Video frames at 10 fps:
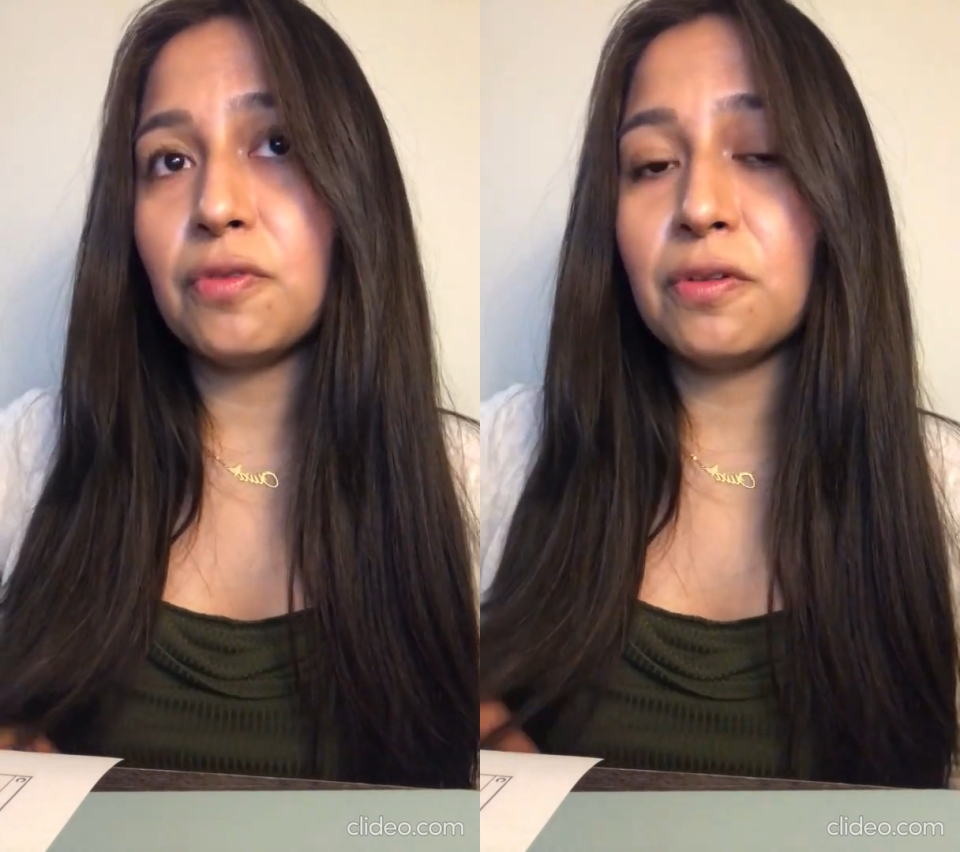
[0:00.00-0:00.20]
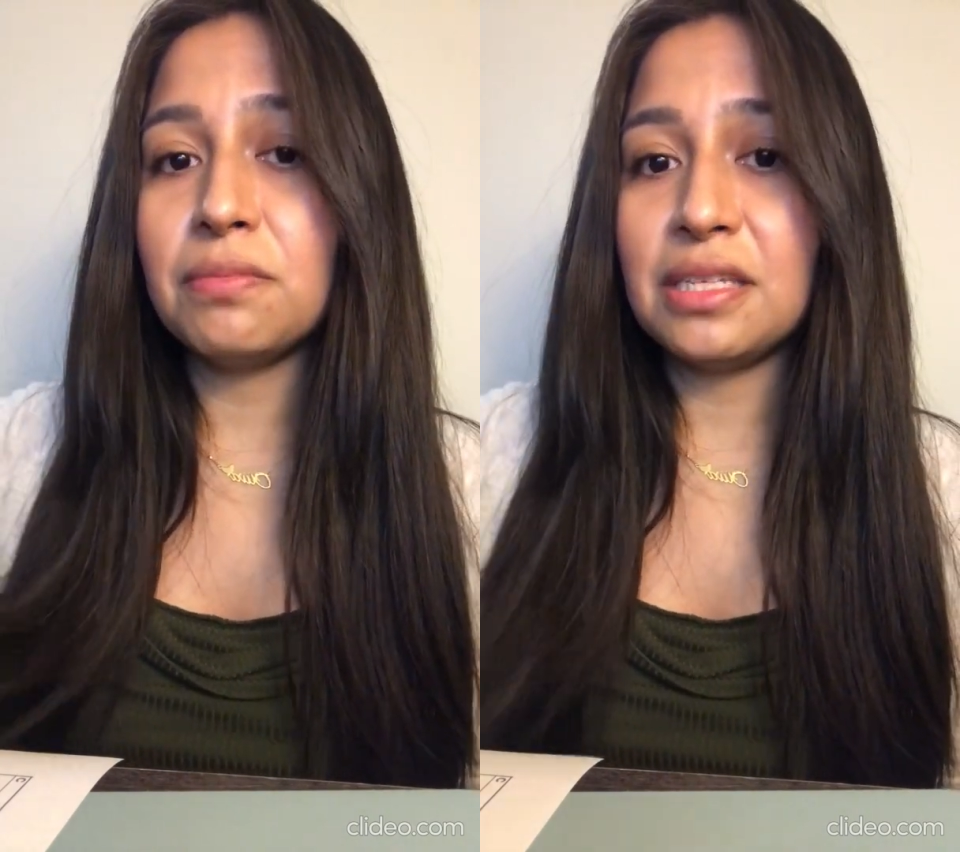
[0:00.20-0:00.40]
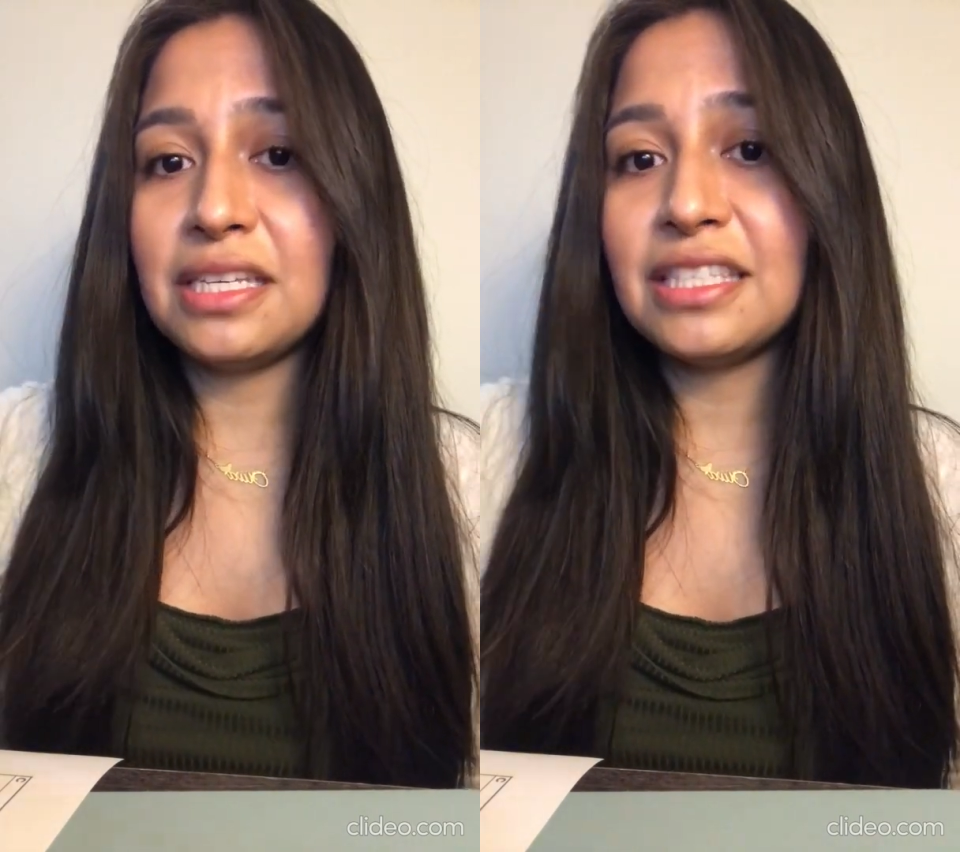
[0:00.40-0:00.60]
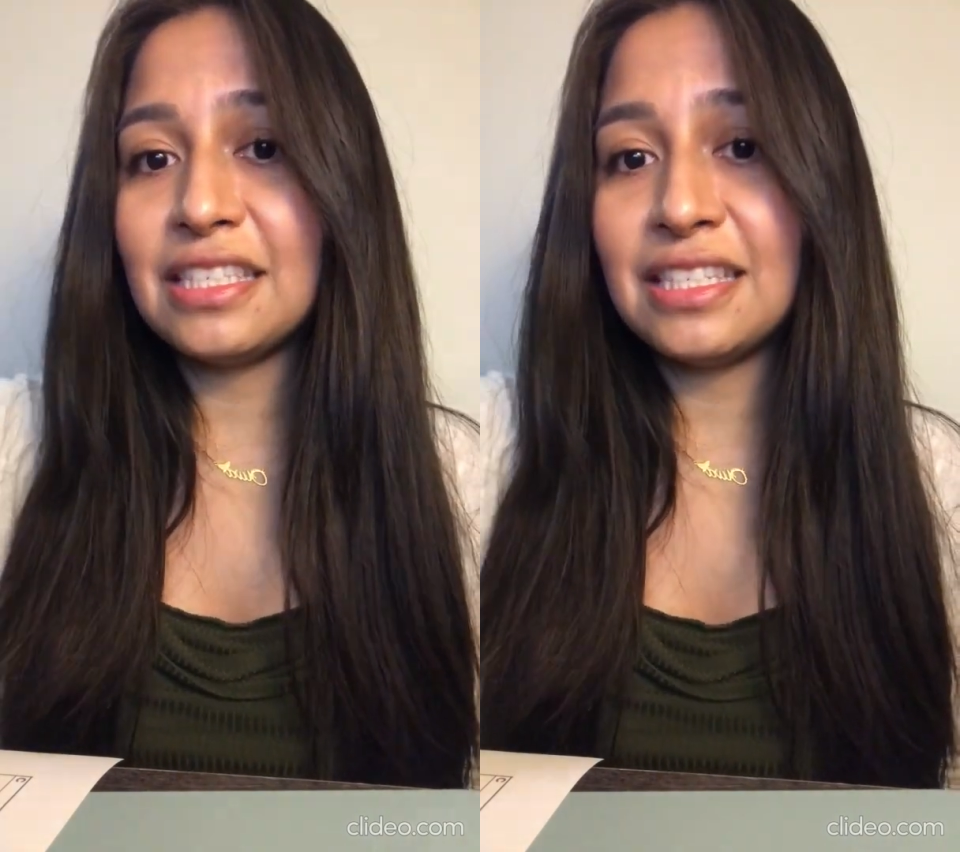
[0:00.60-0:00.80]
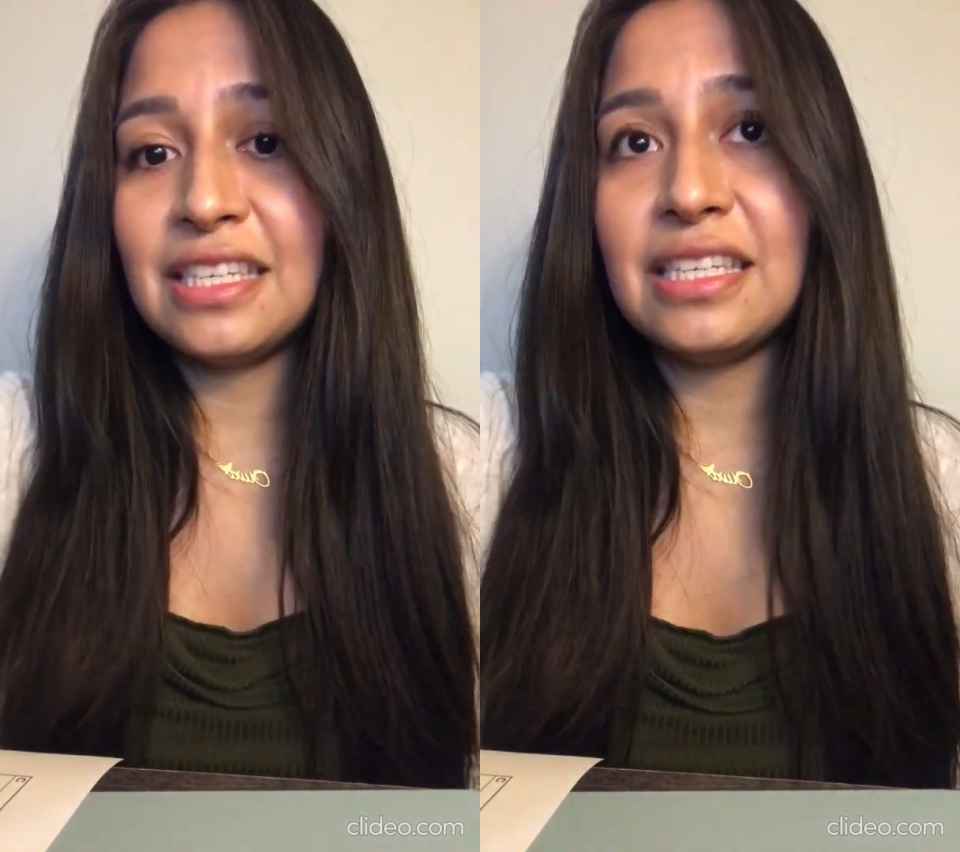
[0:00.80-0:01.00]
from this
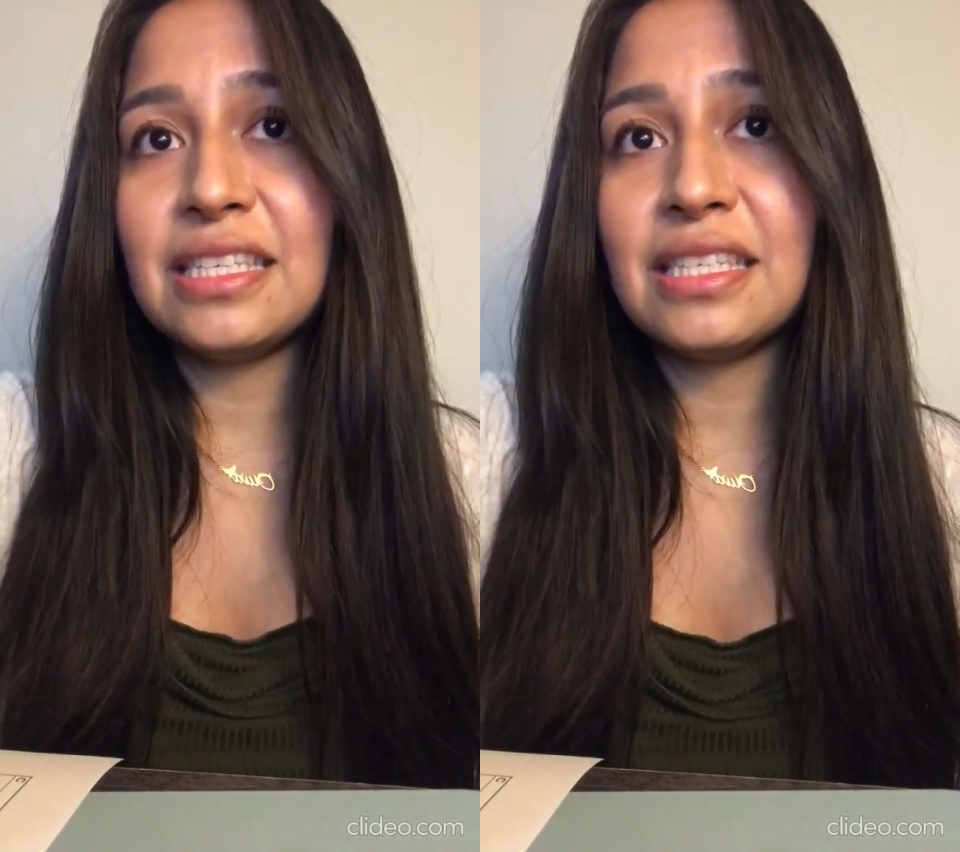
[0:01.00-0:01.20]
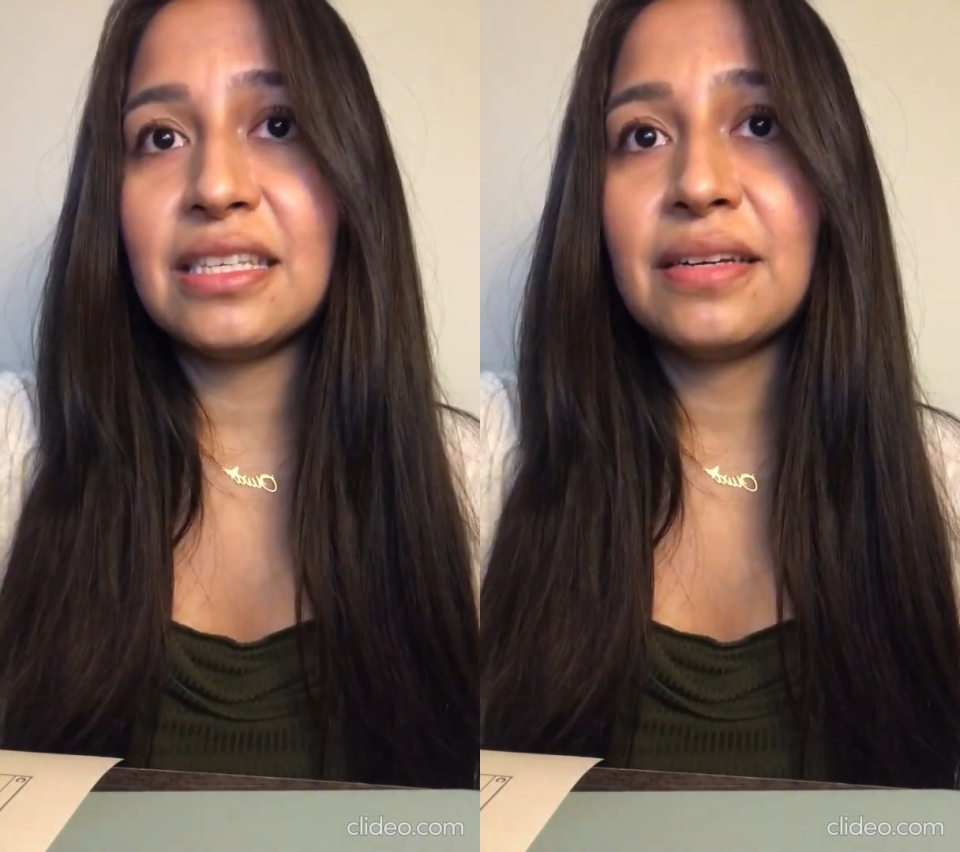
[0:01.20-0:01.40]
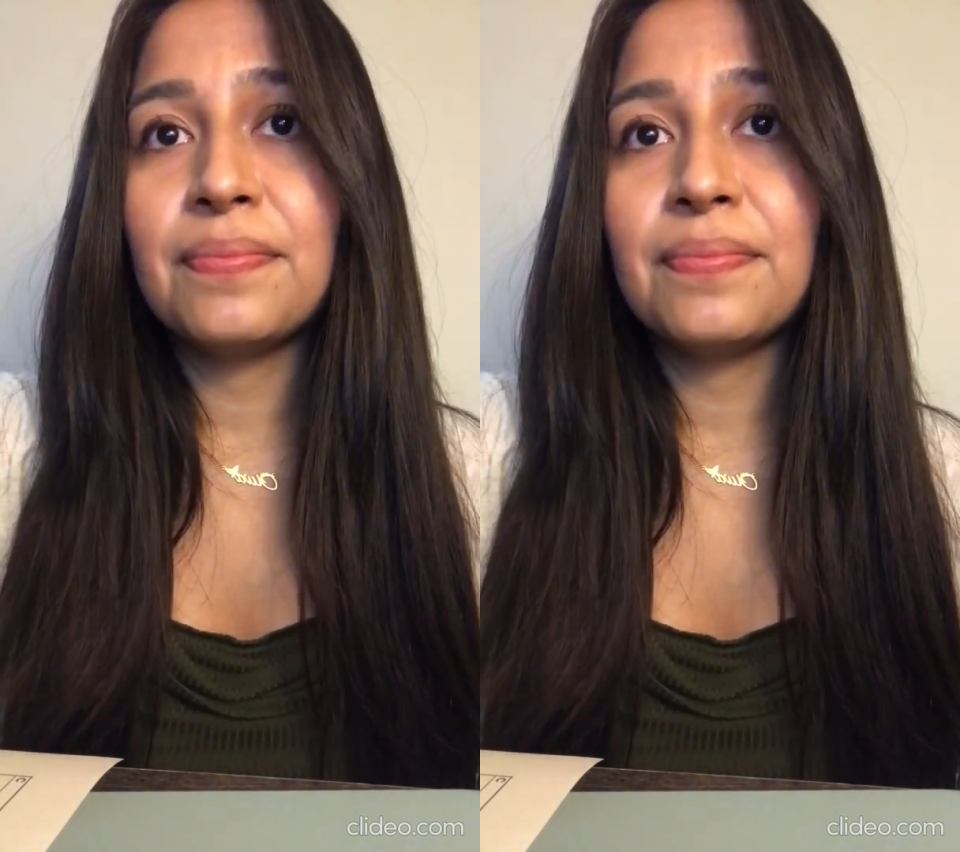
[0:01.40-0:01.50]
disease.